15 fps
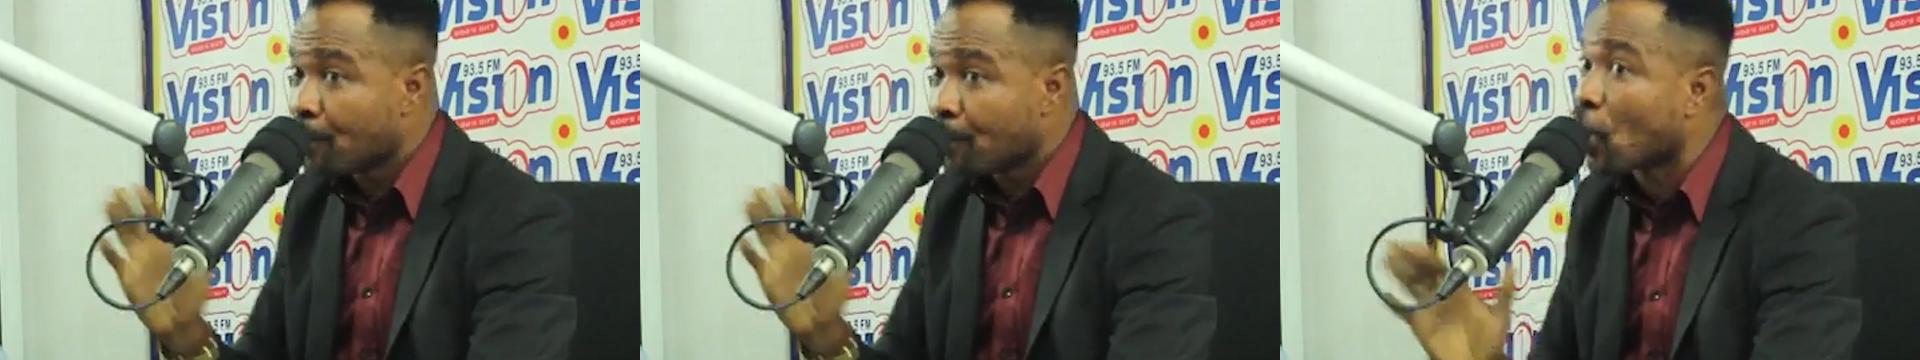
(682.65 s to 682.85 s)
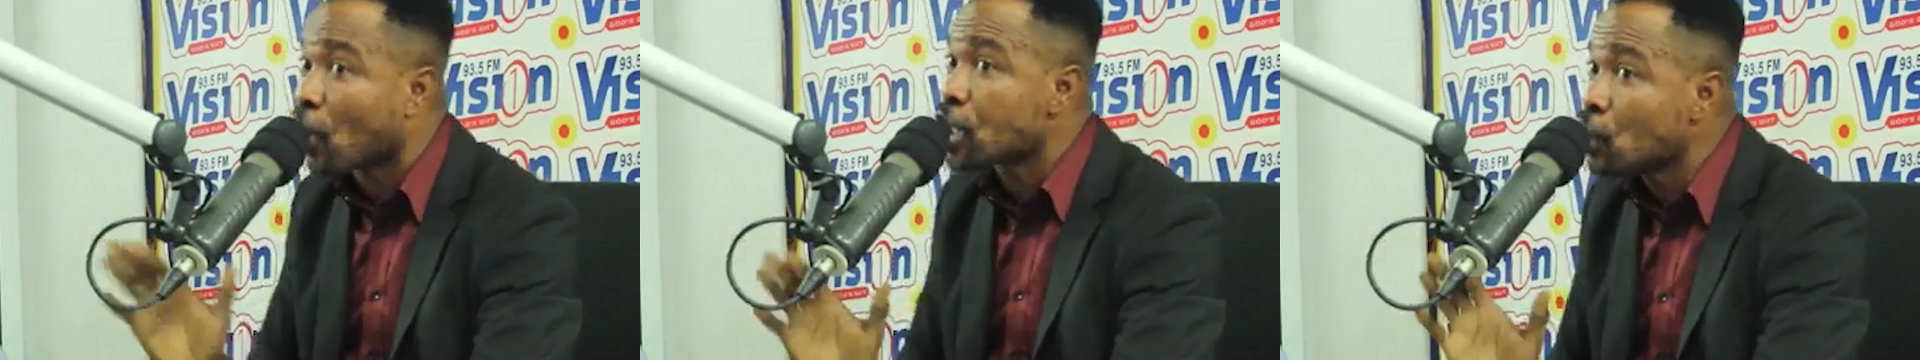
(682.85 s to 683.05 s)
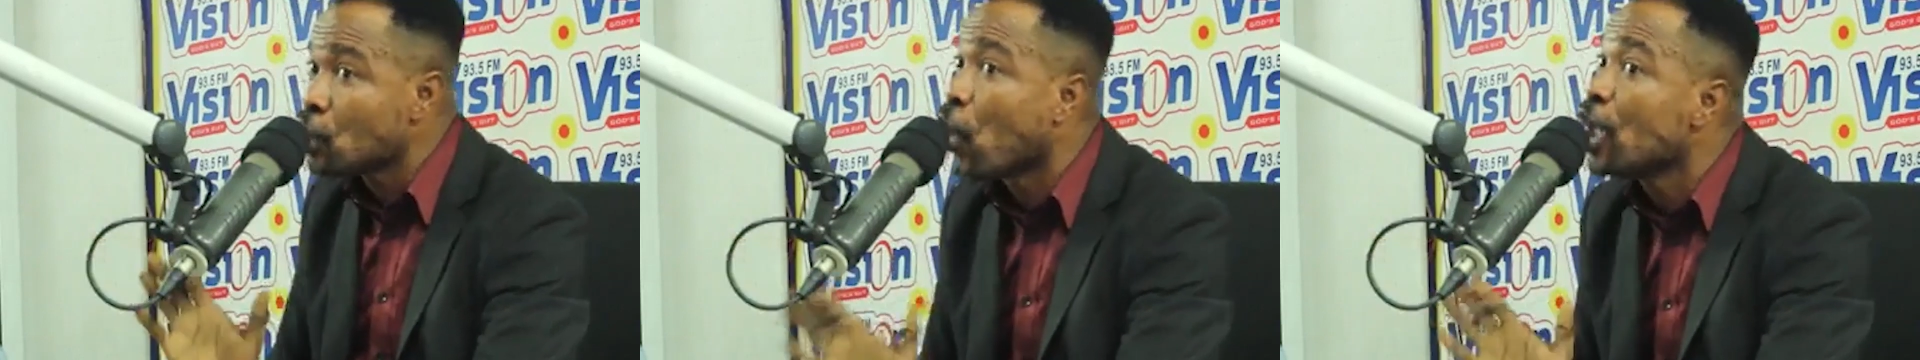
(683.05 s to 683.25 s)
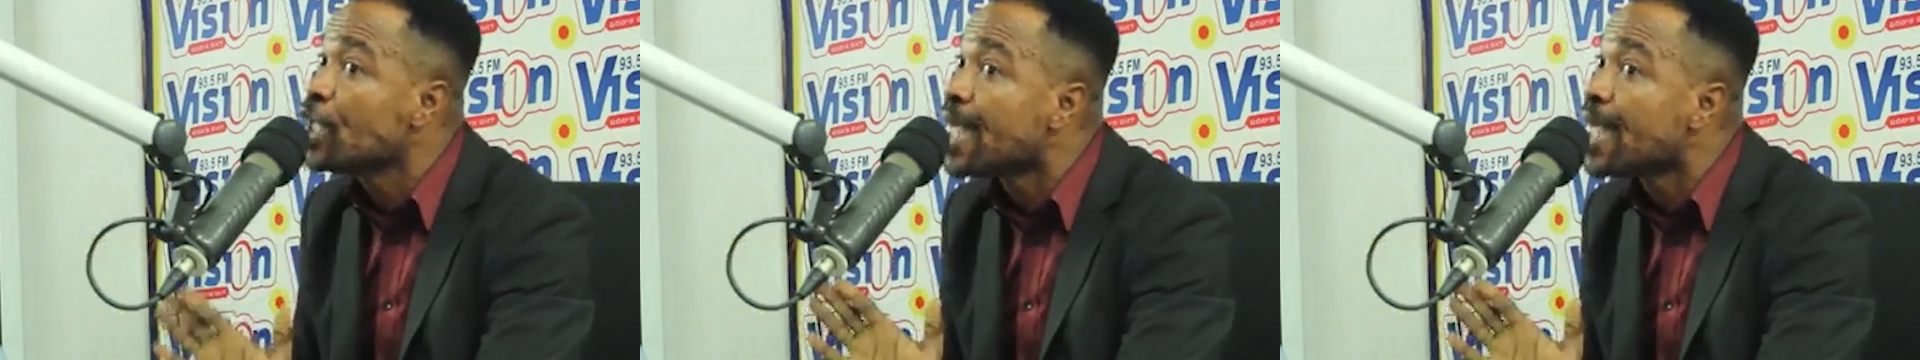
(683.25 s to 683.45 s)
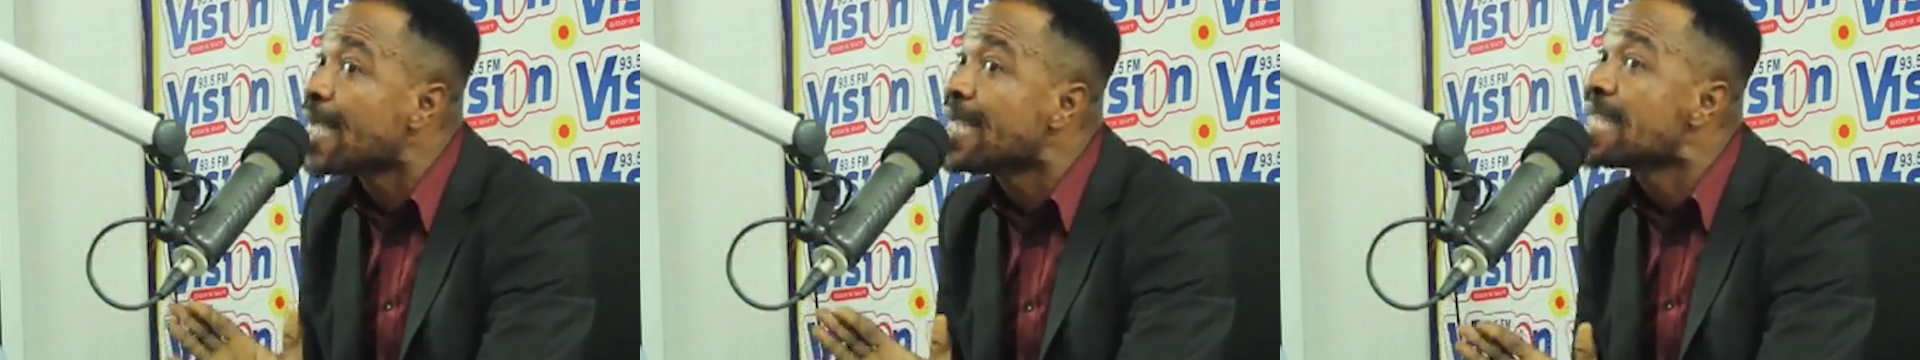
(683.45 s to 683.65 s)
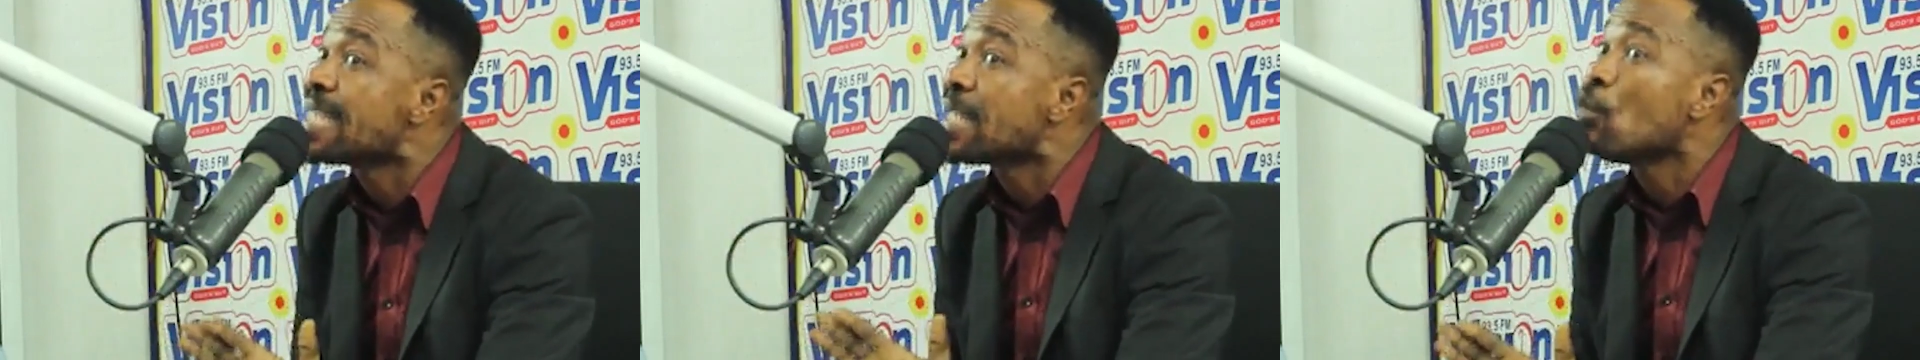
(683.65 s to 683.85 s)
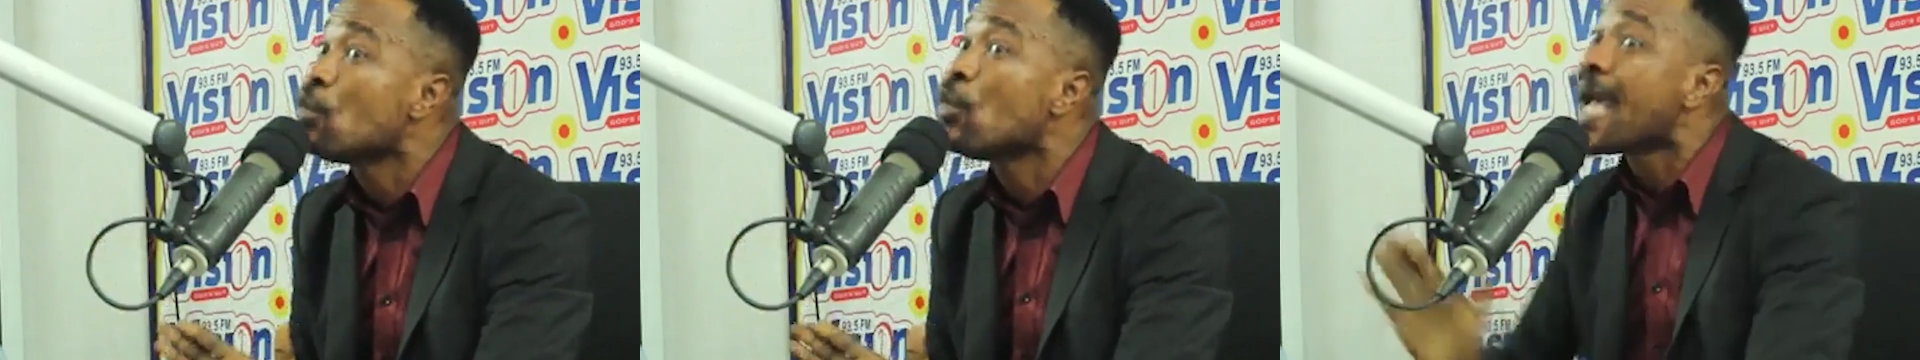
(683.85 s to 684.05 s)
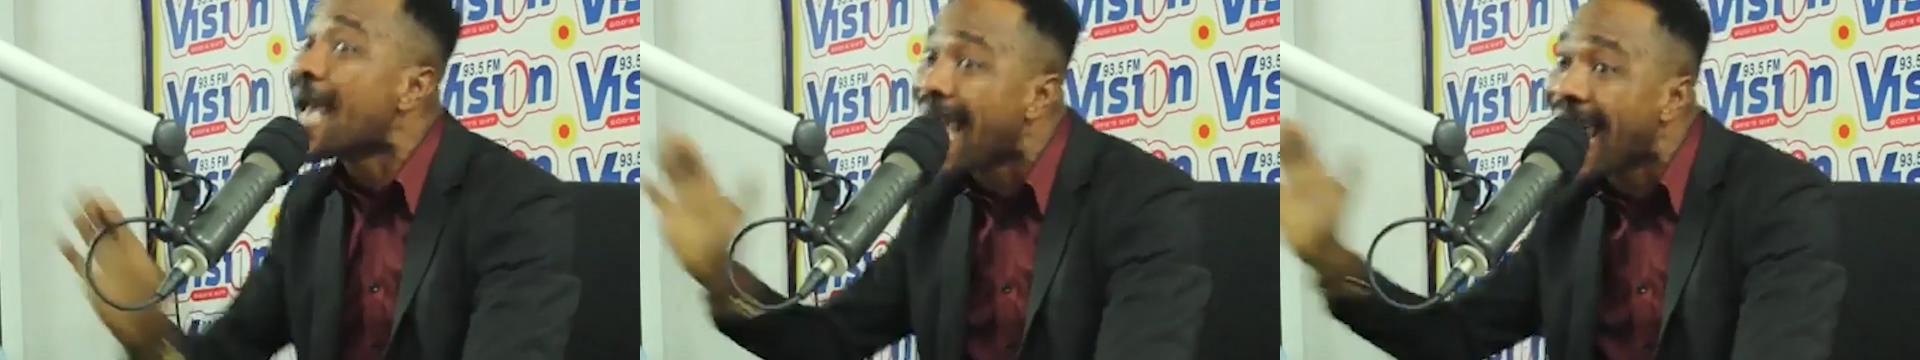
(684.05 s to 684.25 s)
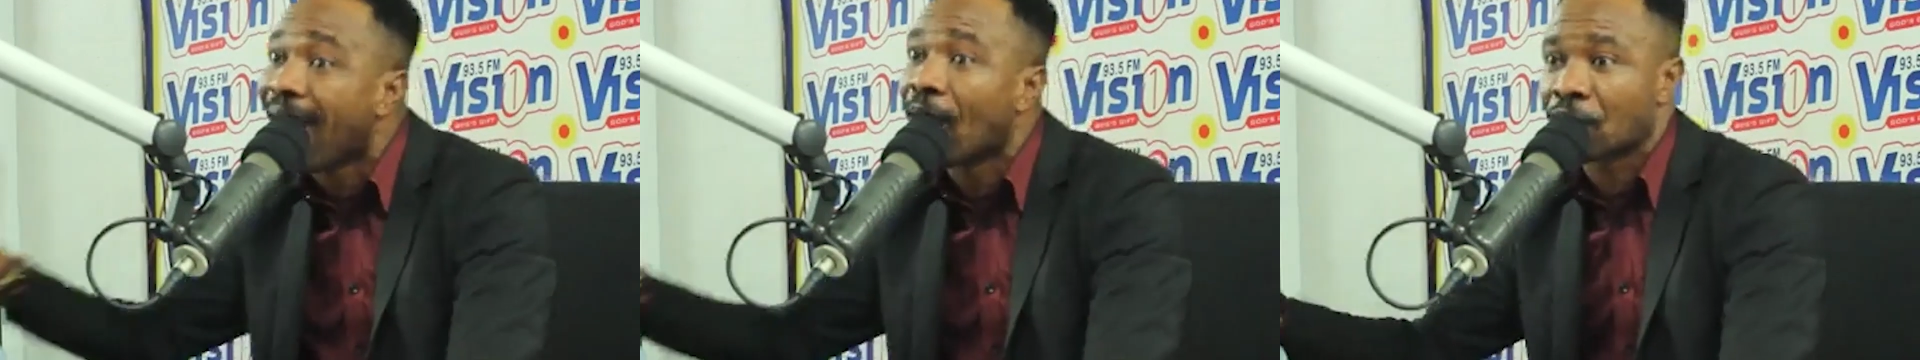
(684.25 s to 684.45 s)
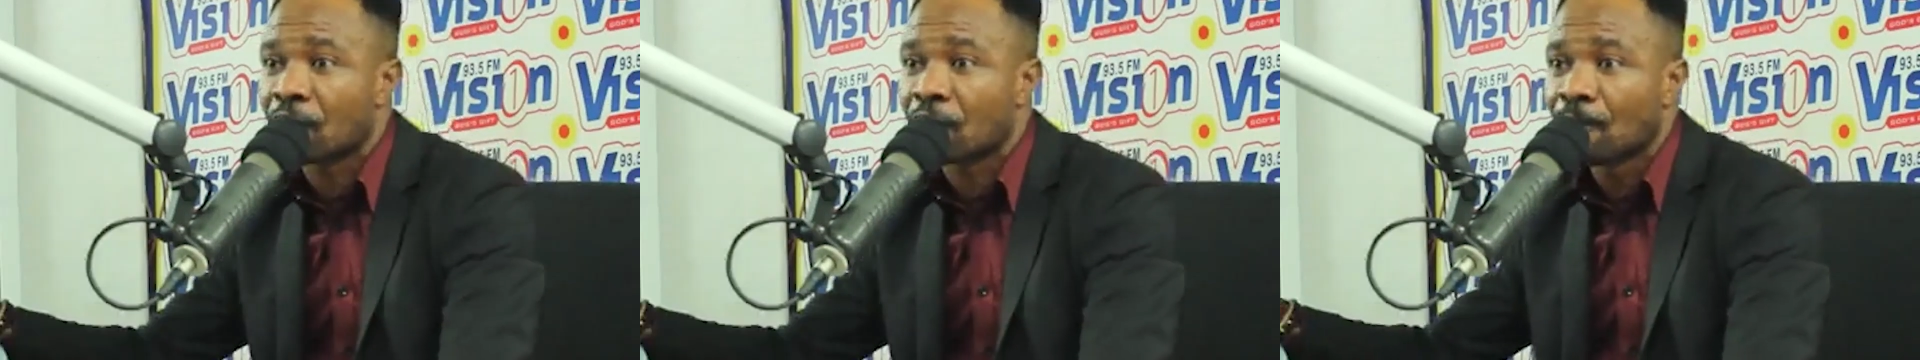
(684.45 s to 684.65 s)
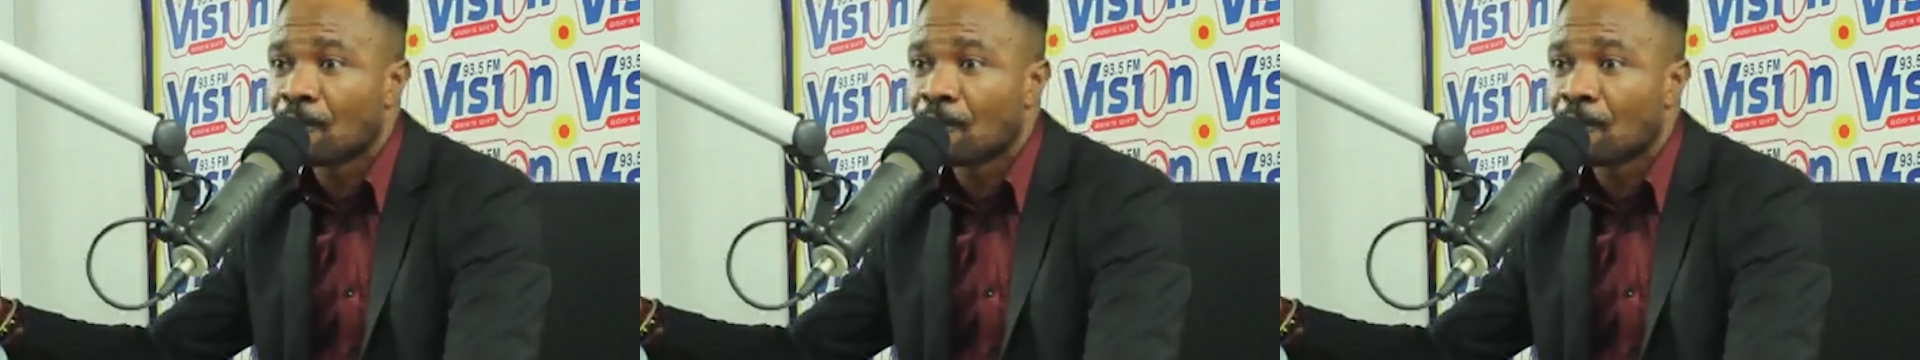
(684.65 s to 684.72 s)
Because you want the easy way out.